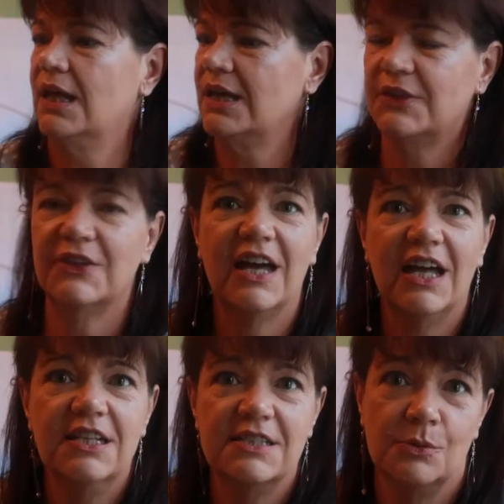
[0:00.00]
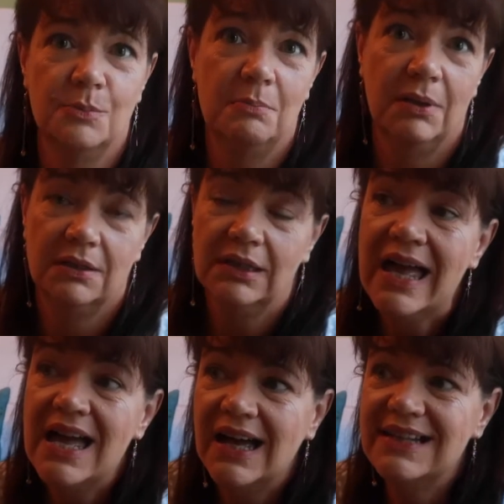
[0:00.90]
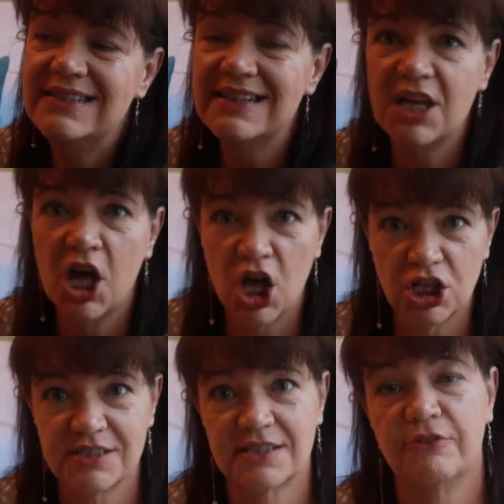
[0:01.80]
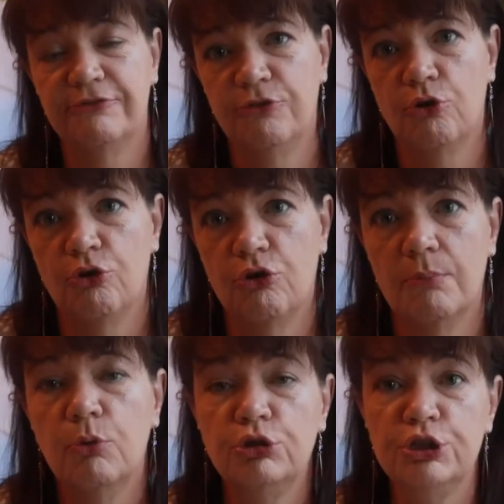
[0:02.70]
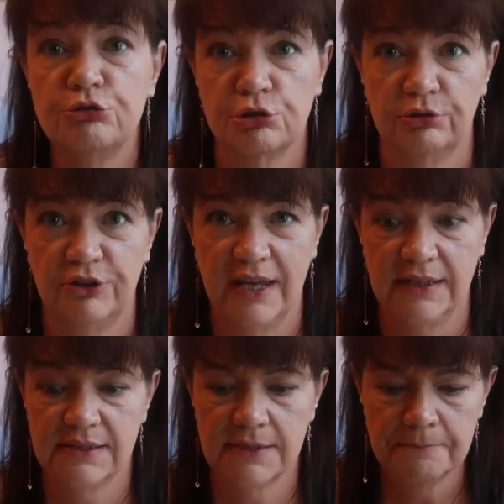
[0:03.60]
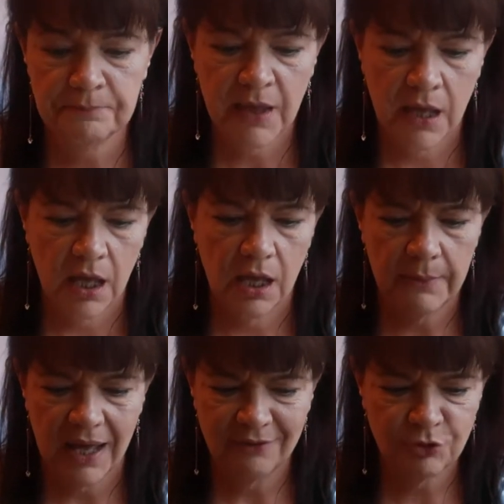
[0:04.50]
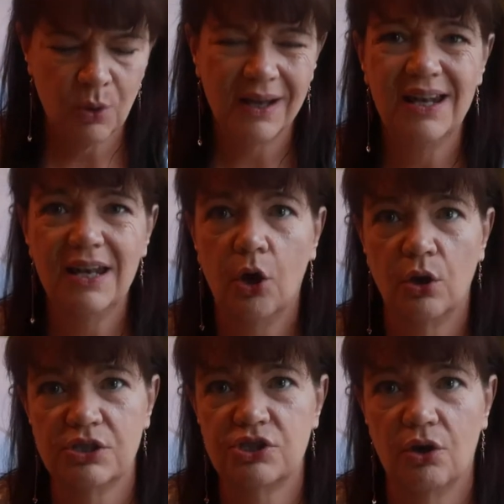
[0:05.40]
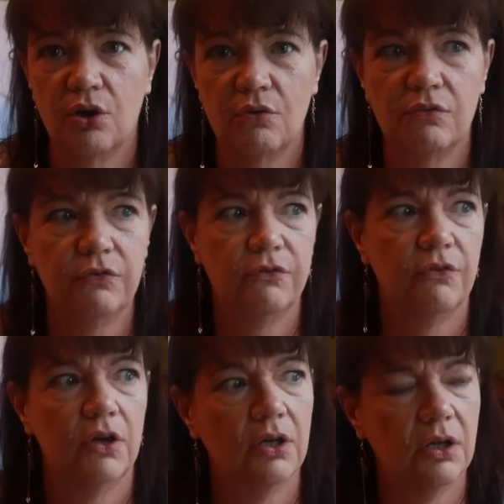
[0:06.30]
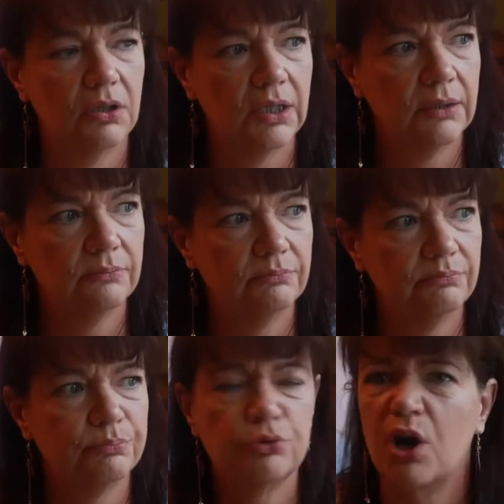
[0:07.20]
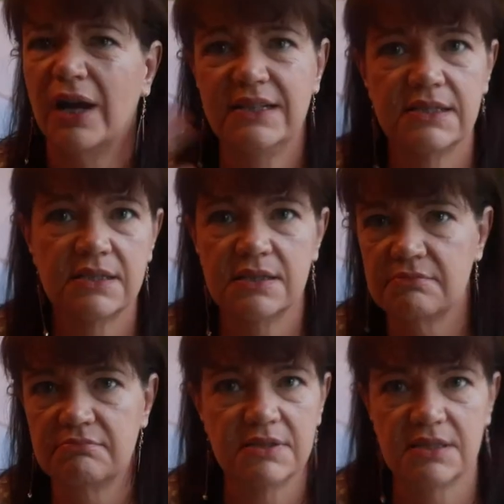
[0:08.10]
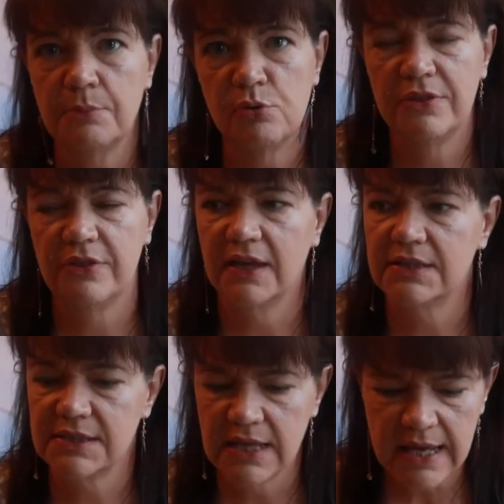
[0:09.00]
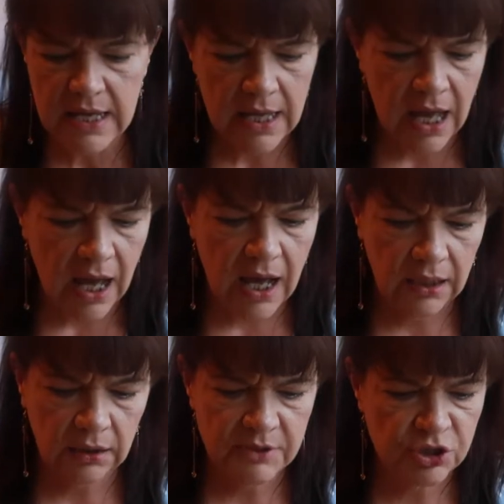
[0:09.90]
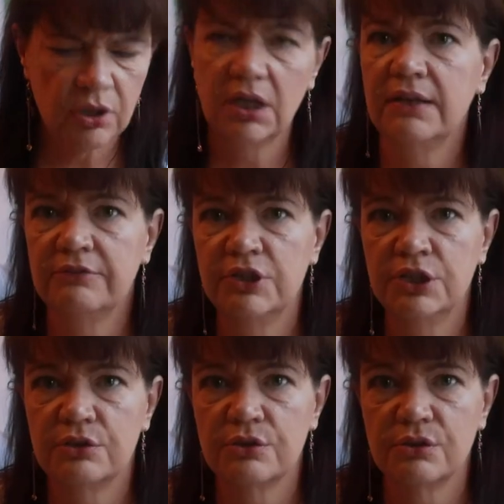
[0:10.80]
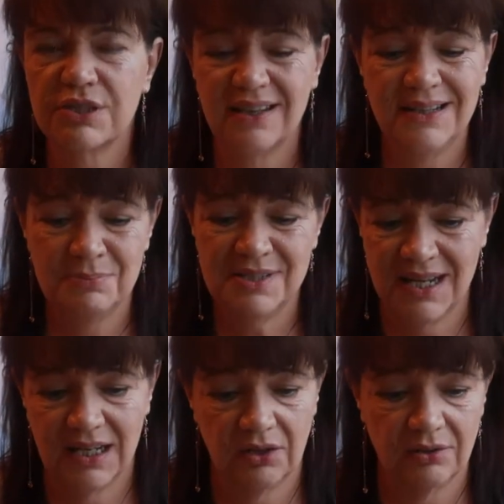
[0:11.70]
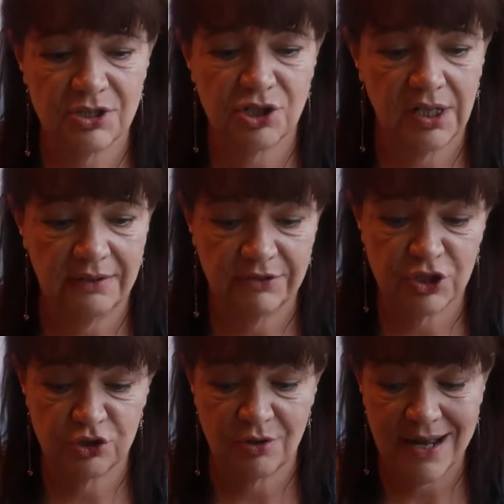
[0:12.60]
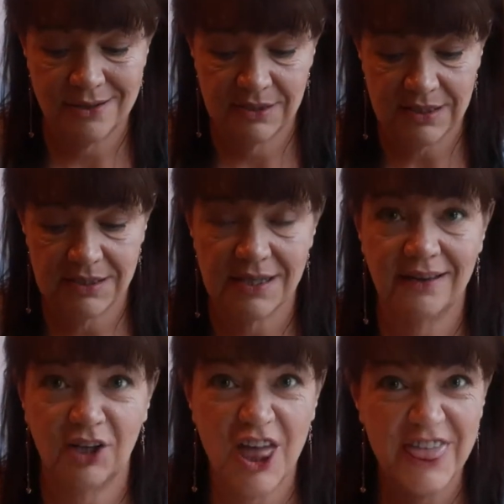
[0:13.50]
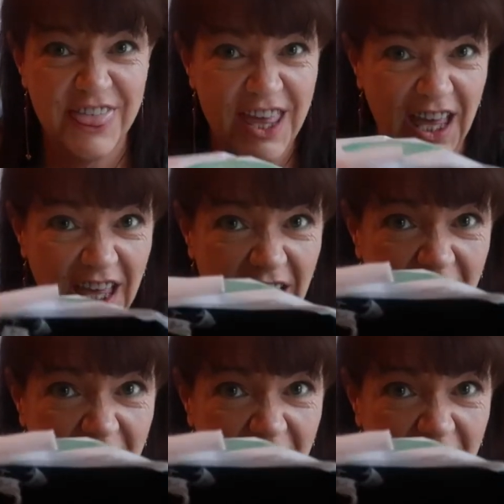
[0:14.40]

like the colors on my bundle i did ask for more neutral things um, I have quite a lot of um, bright summery things and I'm struggling for neutrals and in particular I'm struggling for trousers and I think